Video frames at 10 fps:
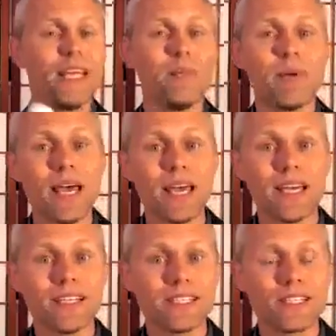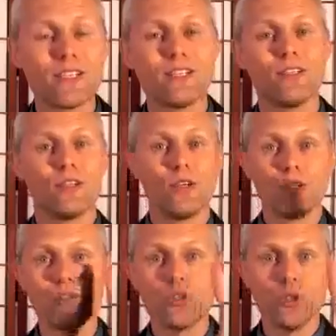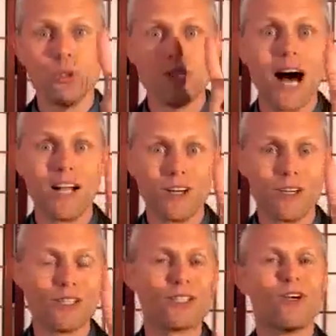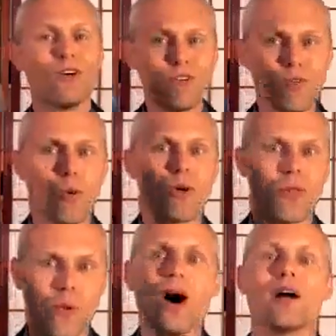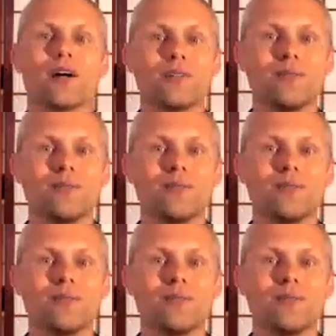He pays $2 for the water.